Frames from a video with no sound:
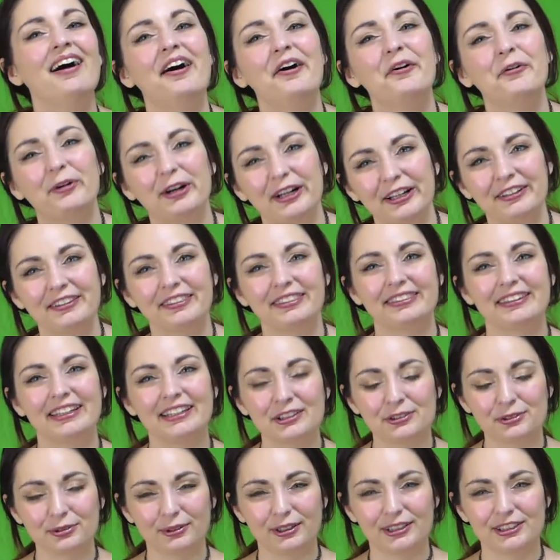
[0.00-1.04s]
Well,
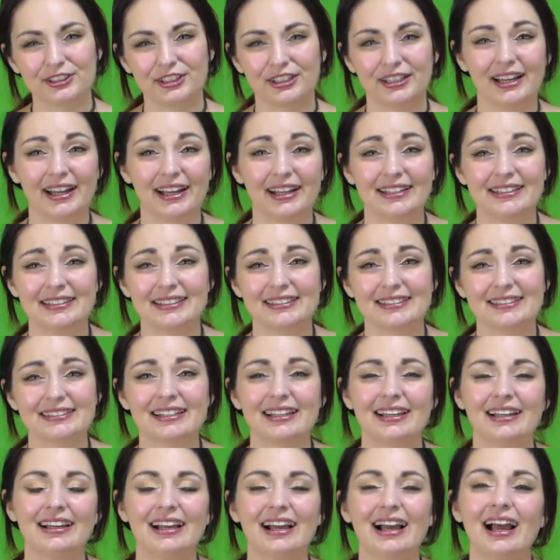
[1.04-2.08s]
thanks for watching, guys.
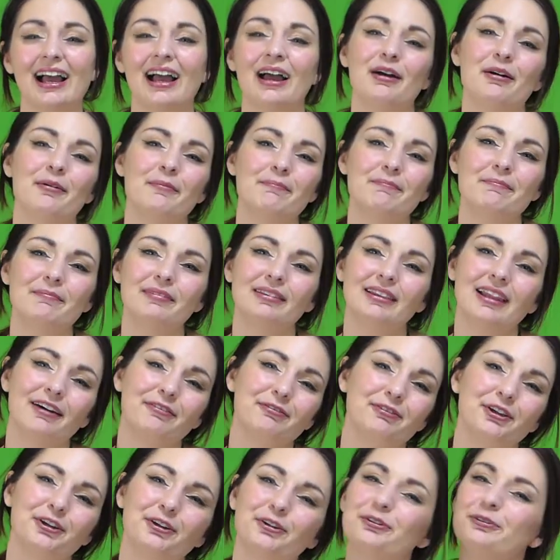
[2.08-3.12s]
Love
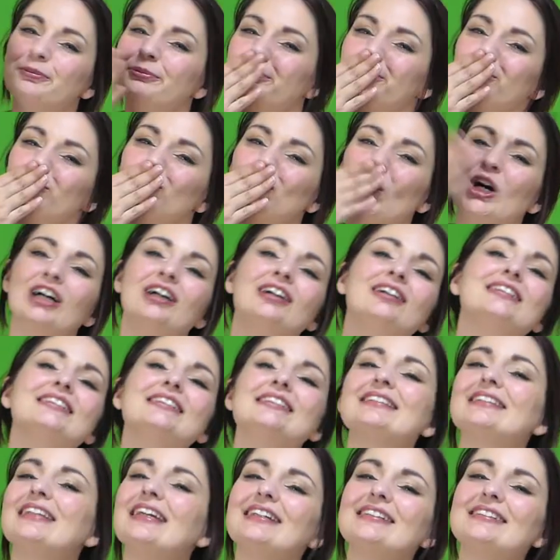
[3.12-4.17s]
you.
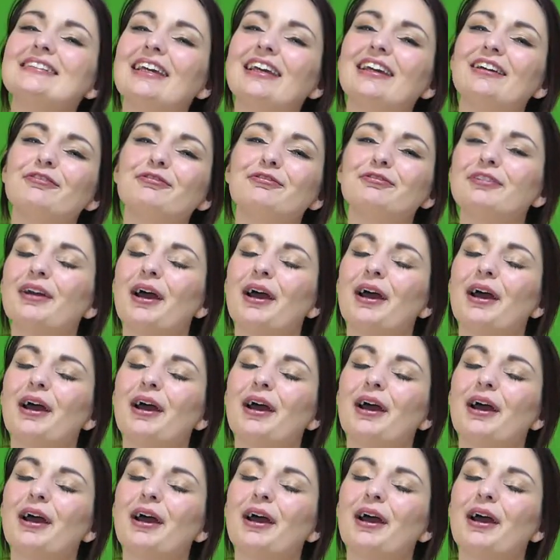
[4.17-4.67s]
Stay safe.